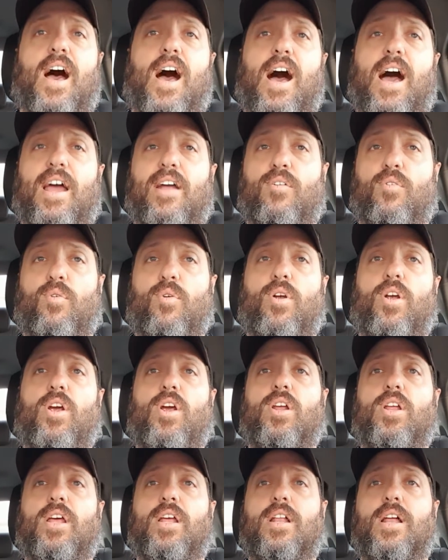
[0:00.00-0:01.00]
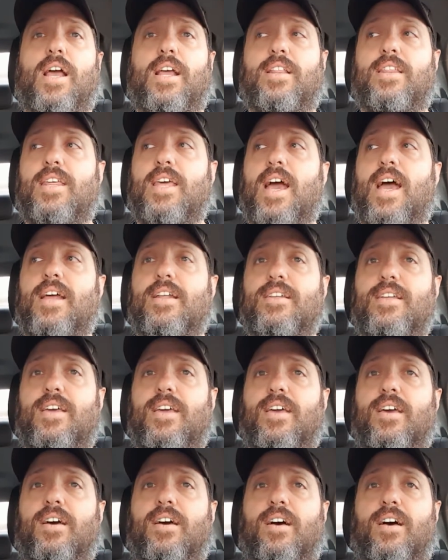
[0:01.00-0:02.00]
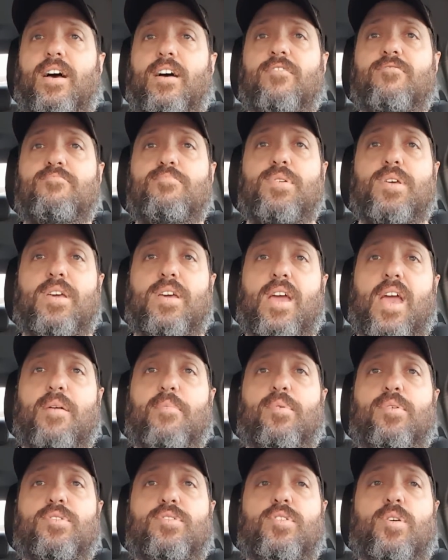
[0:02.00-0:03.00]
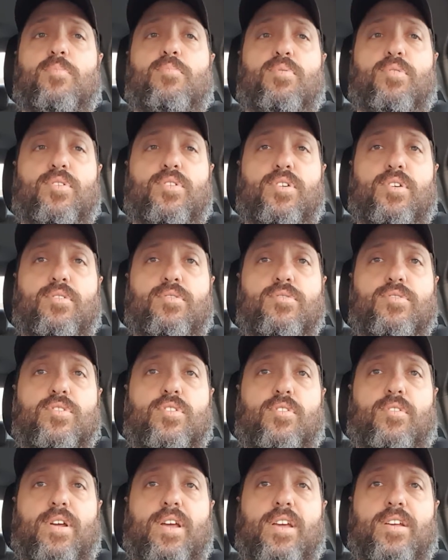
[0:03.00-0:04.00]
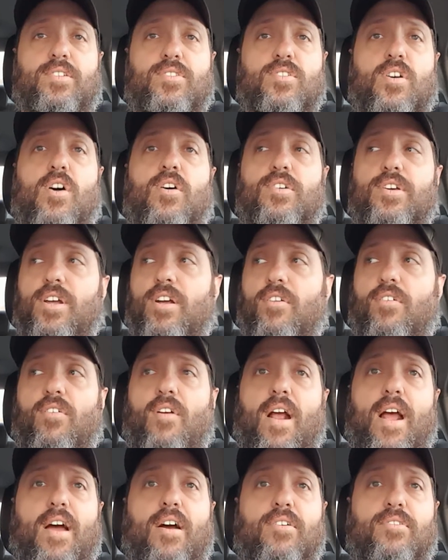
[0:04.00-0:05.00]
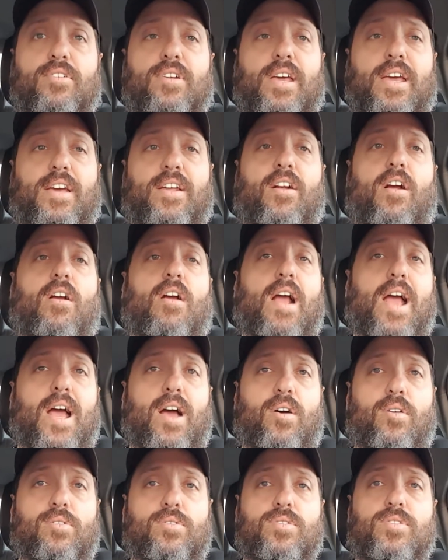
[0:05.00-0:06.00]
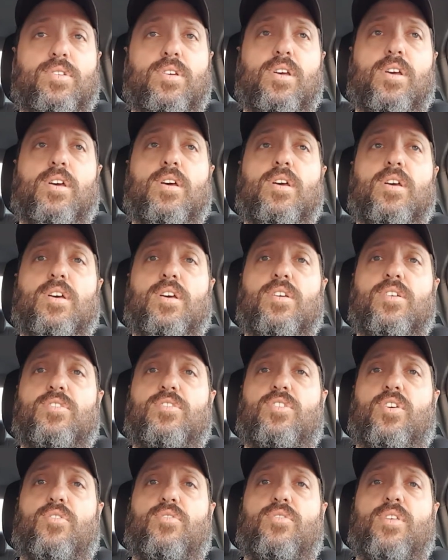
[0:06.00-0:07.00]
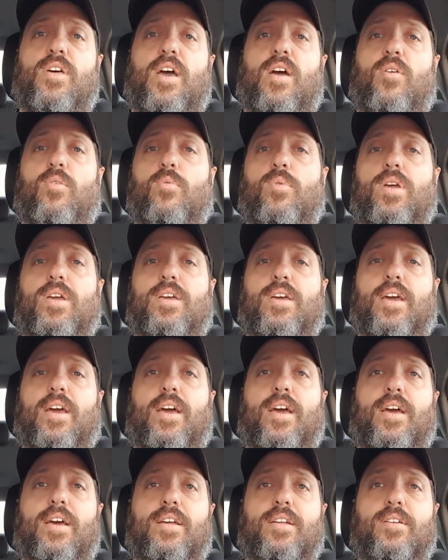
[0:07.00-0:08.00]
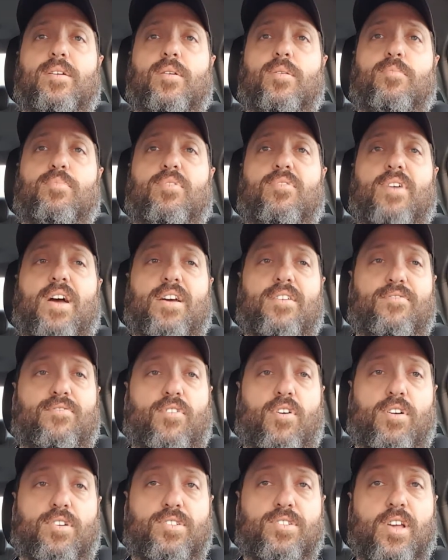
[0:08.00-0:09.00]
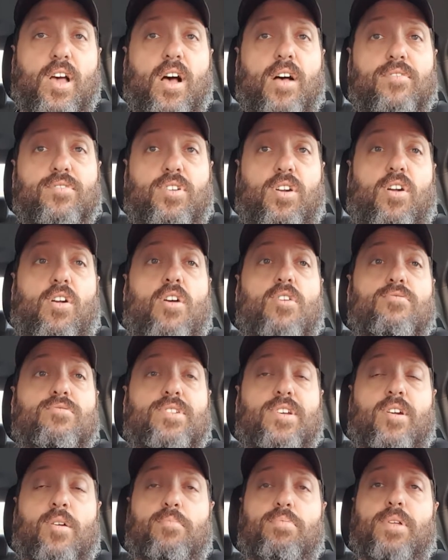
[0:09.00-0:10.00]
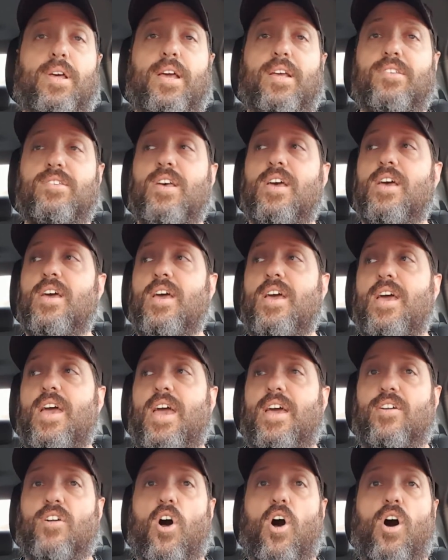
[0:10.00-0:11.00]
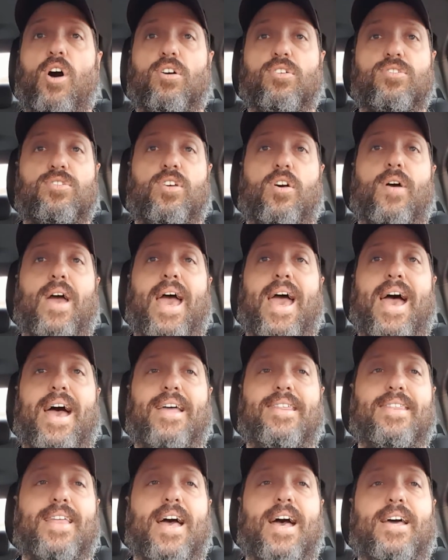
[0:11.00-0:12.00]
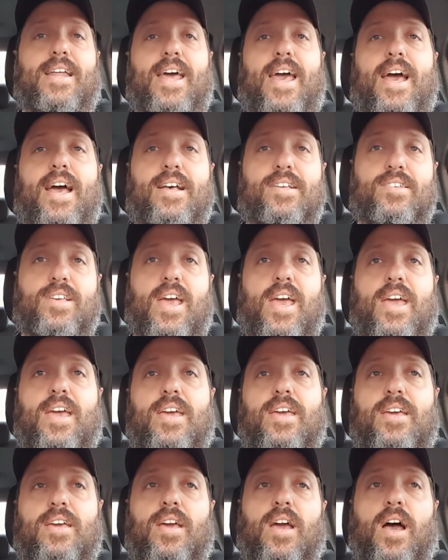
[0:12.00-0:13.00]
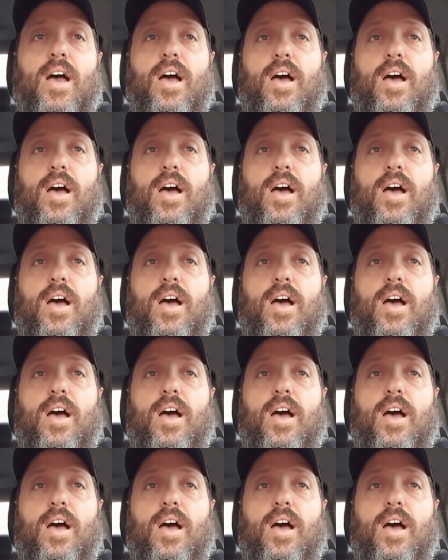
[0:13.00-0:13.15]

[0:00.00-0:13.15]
I really like the idea of being able to produce greens all year round in our house so that we can provide for ourselves and our own dinner plates, and also add that as a